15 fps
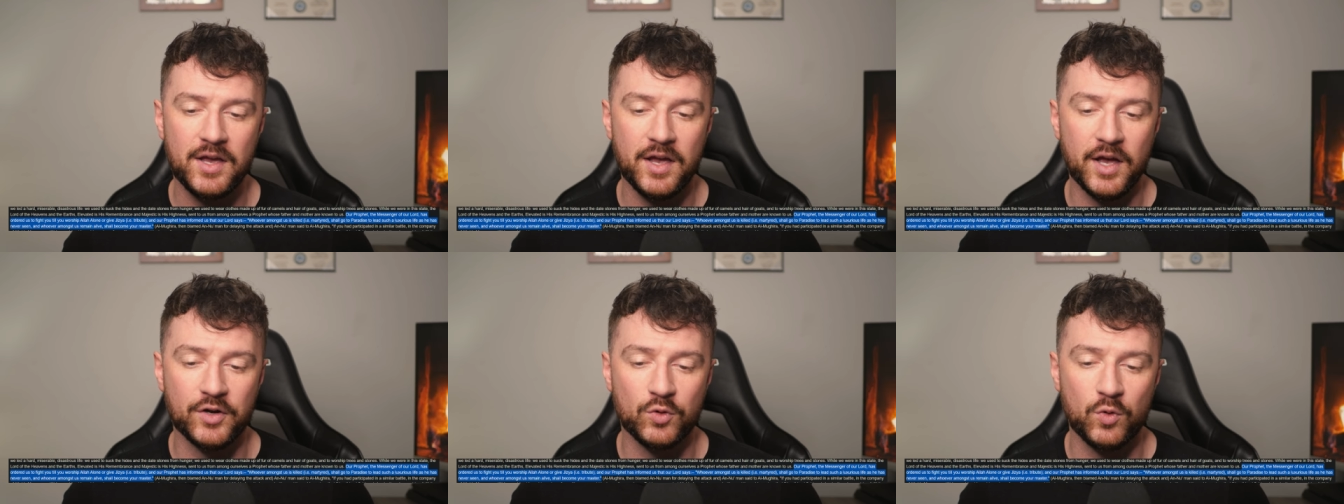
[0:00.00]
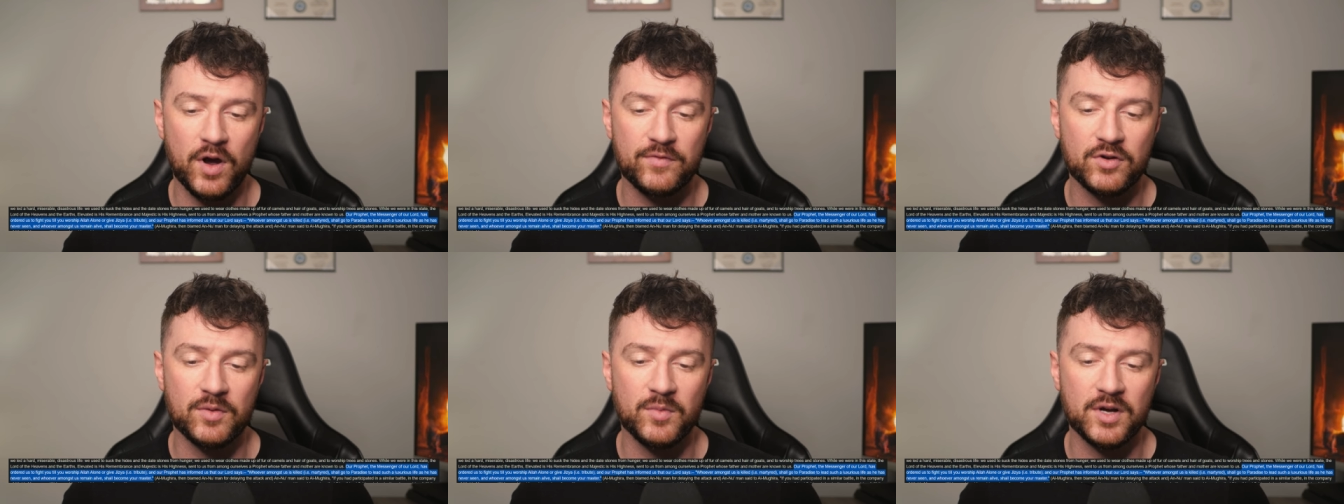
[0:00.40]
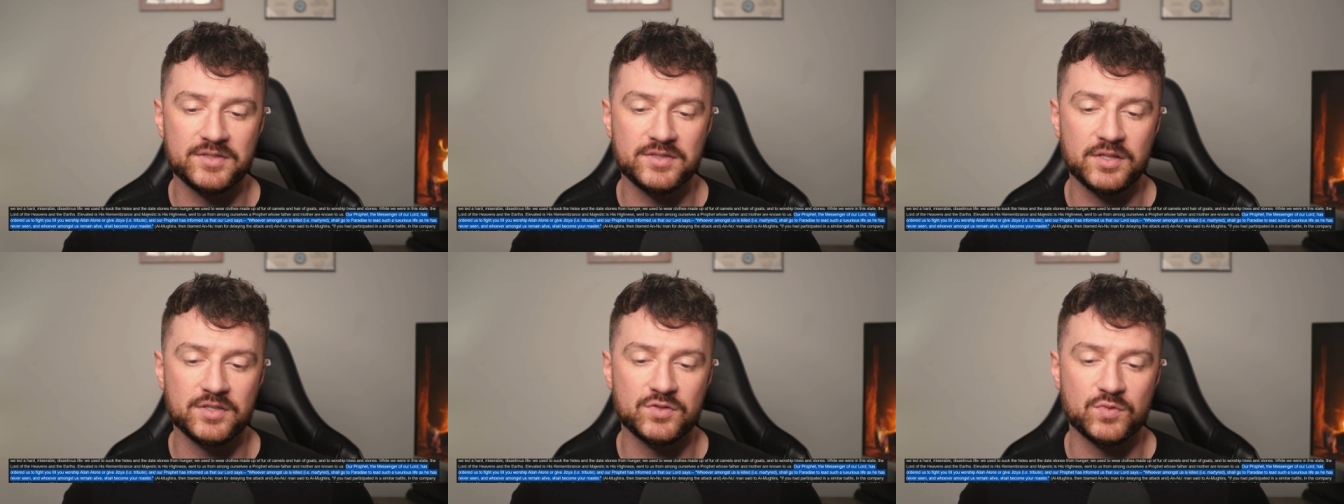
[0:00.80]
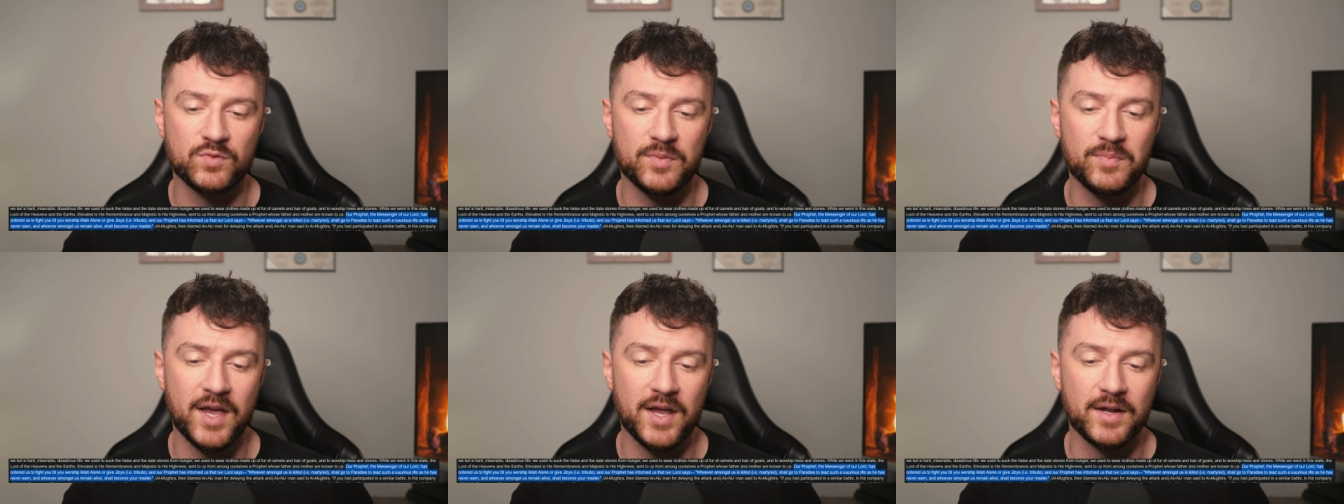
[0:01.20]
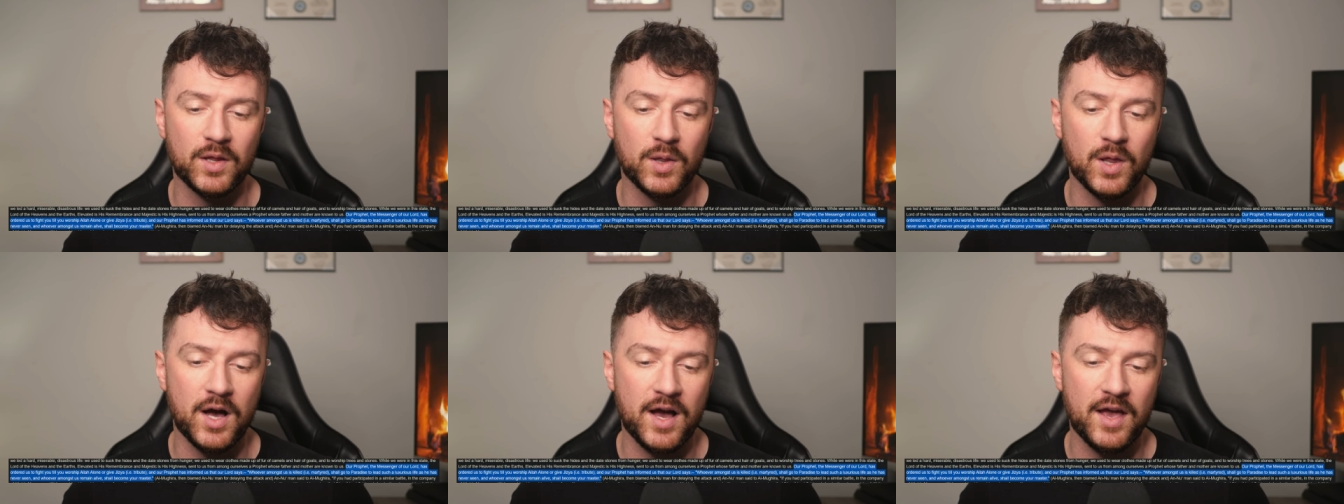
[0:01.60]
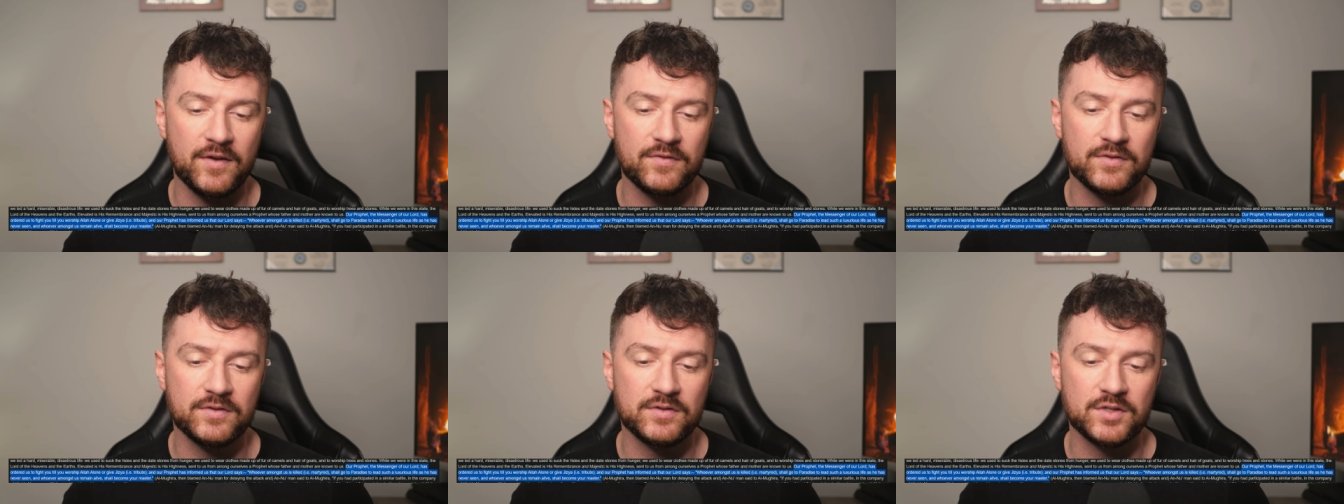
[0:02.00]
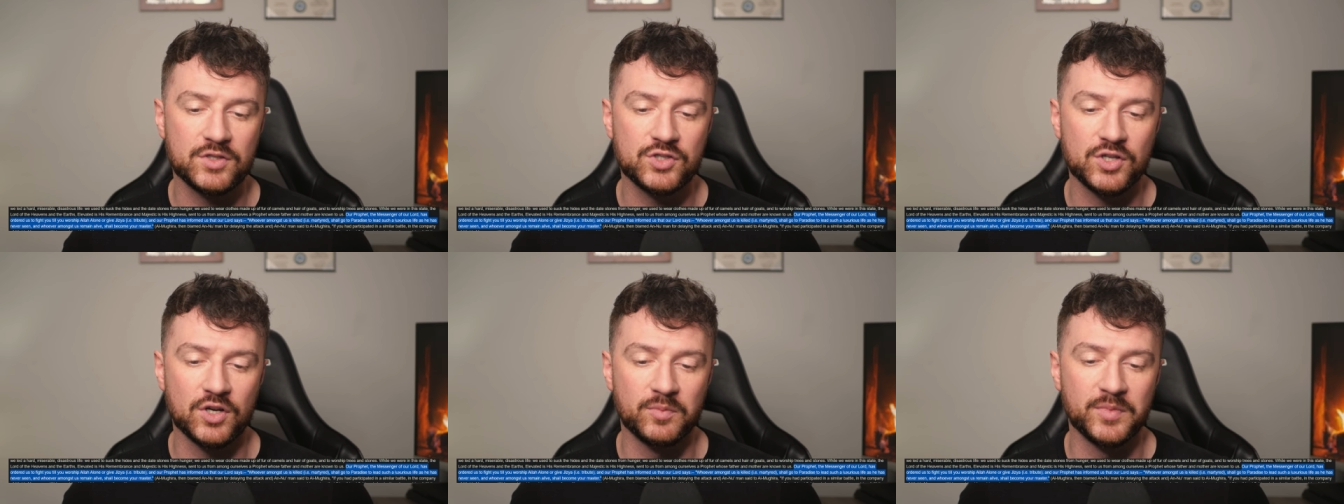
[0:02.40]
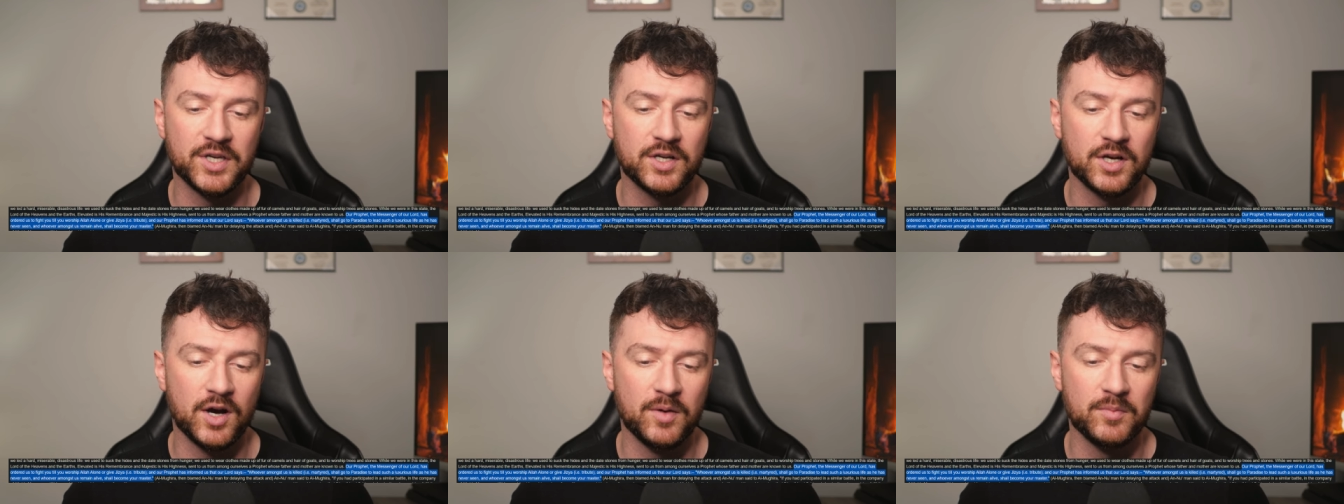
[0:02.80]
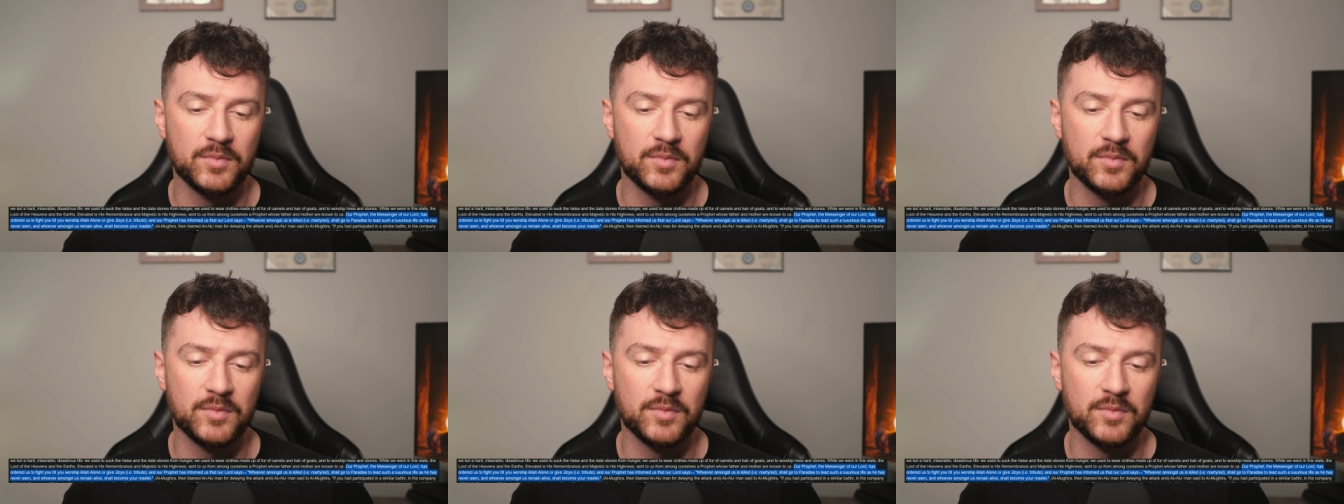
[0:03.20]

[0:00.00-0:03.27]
And whoever amongst us remain alive shall become